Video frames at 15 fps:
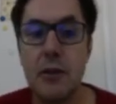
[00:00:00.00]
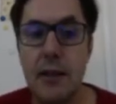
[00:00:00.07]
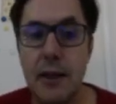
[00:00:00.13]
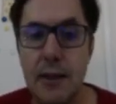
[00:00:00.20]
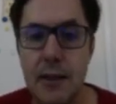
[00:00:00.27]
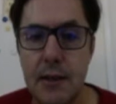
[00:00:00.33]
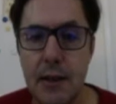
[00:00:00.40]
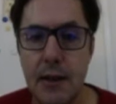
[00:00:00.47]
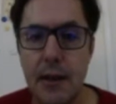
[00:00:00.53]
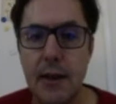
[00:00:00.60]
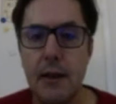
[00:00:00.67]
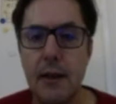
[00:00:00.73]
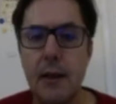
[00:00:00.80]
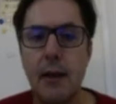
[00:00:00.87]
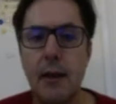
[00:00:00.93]
instantly.
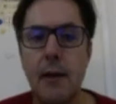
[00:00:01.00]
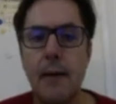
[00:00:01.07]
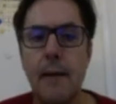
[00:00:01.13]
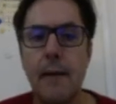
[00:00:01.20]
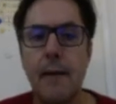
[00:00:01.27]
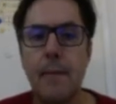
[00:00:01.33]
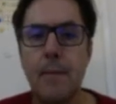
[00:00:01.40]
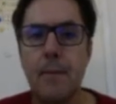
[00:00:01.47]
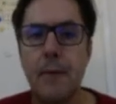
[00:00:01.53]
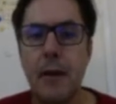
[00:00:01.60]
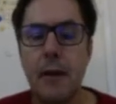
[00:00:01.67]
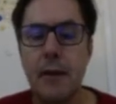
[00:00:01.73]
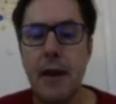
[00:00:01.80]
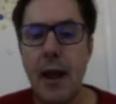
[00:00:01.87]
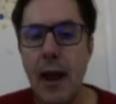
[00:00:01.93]

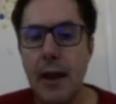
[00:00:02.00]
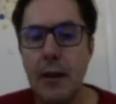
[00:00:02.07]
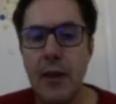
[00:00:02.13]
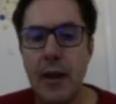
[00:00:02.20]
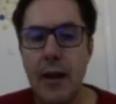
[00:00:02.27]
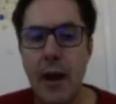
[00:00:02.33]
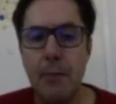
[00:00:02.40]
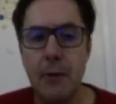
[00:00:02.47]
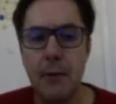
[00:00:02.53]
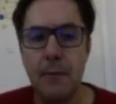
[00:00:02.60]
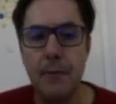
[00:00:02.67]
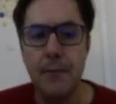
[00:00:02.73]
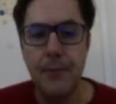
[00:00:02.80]
Now, how did that happen?